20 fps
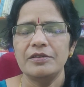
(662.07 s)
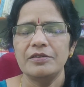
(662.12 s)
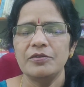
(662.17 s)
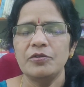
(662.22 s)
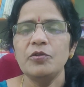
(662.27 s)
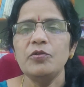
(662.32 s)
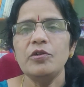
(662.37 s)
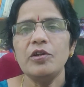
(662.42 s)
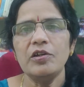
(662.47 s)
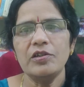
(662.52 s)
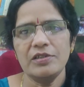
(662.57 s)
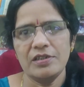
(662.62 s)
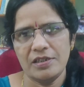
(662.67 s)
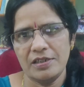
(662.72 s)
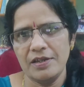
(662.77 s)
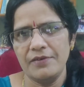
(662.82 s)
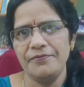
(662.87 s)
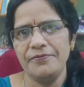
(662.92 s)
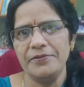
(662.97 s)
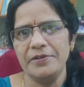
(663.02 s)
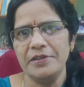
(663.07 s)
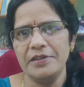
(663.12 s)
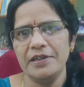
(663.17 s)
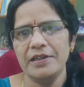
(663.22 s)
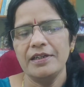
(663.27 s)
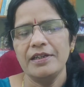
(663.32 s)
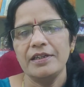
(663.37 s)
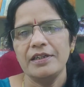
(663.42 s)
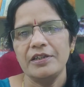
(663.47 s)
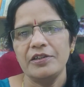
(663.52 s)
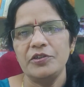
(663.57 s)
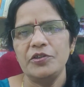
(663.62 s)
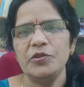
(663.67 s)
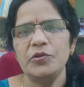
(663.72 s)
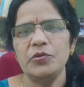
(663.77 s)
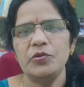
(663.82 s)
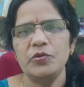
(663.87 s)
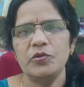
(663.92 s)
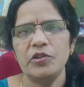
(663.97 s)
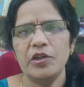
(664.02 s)
do not suffer due
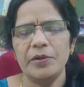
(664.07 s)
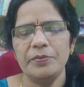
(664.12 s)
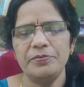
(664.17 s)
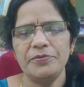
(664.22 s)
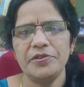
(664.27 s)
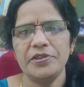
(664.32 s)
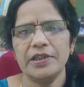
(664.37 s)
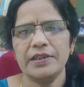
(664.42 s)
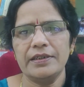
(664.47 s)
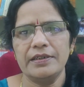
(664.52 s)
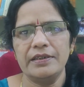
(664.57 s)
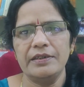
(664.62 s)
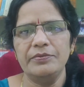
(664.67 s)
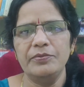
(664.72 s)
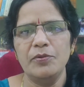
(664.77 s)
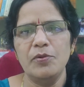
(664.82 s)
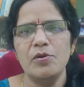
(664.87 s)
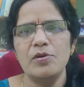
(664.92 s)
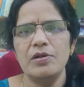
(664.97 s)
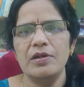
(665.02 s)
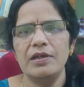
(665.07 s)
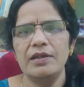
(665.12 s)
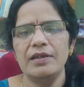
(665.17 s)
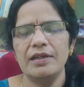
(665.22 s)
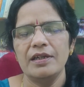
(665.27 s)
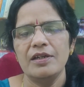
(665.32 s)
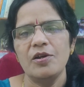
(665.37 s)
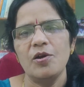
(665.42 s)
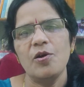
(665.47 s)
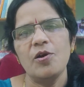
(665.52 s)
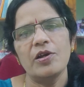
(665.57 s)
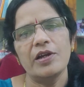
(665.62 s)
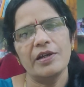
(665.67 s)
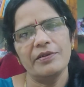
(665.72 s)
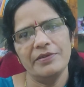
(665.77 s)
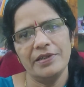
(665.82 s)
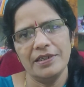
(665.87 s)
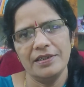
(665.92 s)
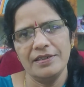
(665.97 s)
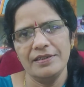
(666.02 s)
to the objective world or
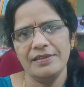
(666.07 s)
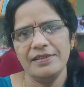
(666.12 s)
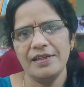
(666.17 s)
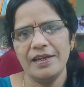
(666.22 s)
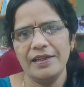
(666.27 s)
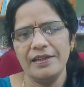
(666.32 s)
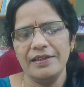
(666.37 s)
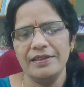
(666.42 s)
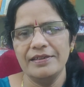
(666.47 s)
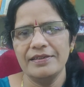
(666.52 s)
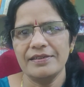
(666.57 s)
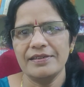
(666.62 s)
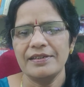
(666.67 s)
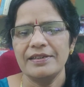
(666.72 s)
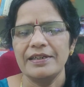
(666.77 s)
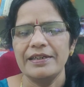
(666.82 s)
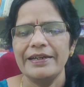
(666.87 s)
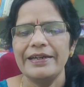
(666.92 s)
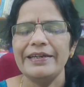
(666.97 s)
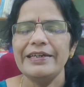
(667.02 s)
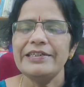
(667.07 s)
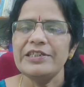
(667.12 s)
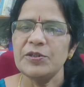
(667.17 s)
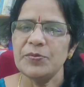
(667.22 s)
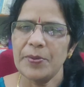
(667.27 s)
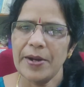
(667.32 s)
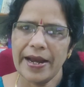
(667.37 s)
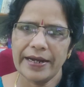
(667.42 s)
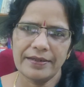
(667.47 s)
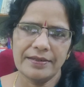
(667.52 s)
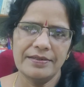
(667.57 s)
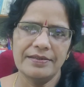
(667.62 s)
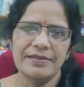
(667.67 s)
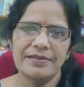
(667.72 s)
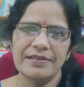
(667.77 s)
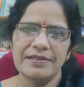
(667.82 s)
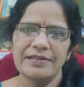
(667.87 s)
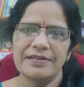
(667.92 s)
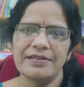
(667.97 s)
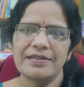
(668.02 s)
our desires. Let's practice
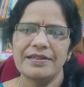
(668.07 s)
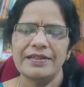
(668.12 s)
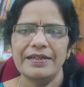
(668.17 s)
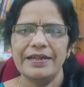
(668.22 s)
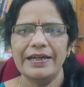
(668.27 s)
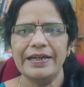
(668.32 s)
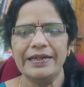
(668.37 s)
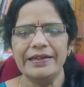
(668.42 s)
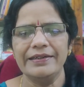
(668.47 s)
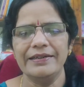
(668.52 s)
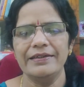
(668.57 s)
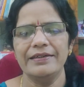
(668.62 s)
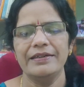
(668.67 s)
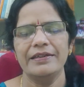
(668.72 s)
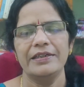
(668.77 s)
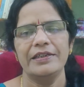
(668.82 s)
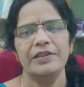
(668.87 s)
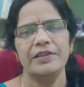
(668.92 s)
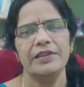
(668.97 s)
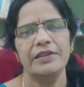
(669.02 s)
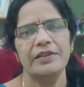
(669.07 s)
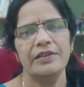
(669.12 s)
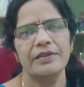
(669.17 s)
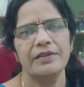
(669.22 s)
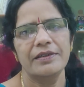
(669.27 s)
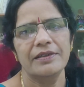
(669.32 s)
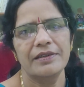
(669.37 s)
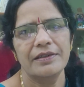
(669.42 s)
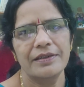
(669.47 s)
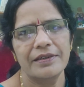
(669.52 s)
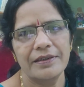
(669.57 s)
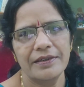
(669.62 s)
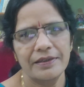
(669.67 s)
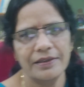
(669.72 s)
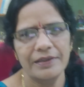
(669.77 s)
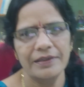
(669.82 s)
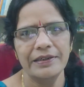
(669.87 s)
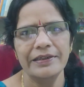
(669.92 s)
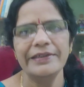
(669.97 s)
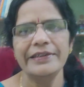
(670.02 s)
it and
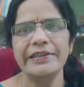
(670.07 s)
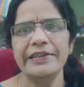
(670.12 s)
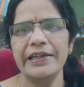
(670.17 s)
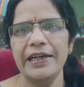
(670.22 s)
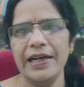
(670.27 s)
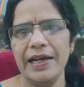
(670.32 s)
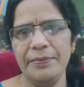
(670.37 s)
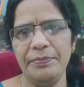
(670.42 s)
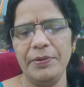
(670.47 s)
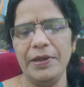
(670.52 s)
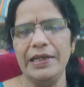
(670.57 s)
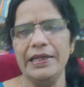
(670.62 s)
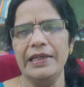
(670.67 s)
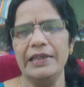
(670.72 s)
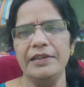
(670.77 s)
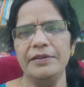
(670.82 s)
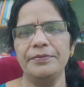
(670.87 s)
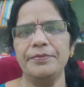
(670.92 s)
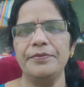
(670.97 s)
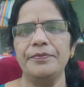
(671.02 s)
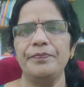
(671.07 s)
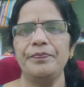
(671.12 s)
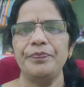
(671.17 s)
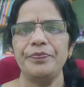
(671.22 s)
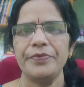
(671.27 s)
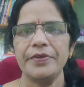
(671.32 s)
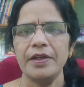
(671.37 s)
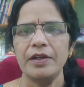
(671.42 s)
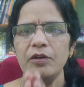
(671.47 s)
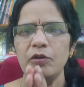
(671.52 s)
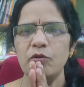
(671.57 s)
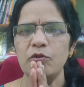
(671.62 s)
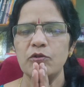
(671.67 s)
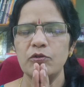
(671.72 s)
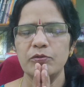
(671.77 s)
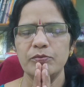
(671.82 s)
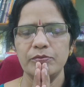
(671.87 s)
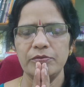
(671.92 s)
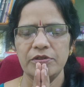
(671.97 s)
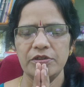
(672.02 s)
lead a happy life.
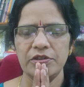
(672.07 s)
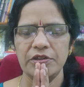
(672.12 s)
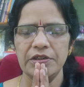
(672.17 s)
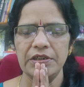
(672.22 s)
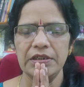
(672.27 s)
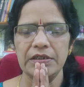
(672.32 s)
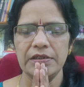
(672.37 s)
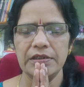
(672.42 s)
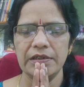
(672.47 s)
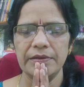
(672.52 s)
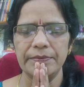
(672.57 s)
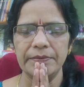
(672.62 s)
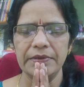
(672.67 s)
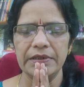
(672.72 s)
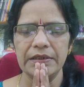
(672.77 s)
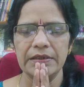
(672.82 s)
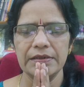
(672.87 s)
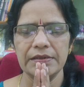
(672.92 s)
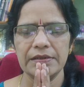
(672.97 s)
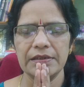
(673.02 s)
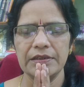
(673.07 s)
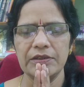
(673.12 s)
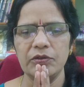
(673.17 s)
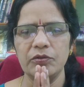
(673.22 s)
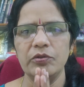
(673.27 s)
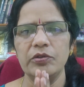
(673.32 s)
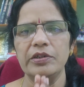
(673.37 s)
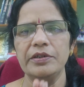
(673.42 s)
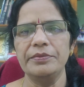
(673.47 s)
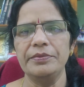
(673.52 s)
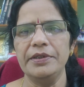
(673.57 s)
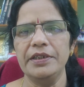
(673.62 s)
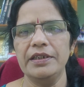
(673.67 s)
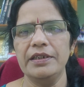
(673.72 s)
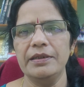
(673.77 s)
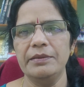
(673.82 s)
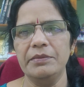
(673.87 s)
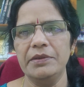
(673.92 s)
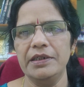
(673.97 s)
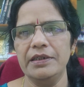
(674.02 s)
Om Sri Chinmaya Sadgurave
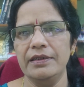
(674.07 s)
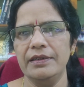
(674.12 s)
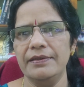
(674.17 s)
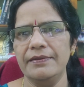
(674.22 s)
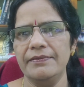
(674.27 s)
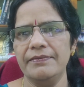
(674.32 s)
Namaha.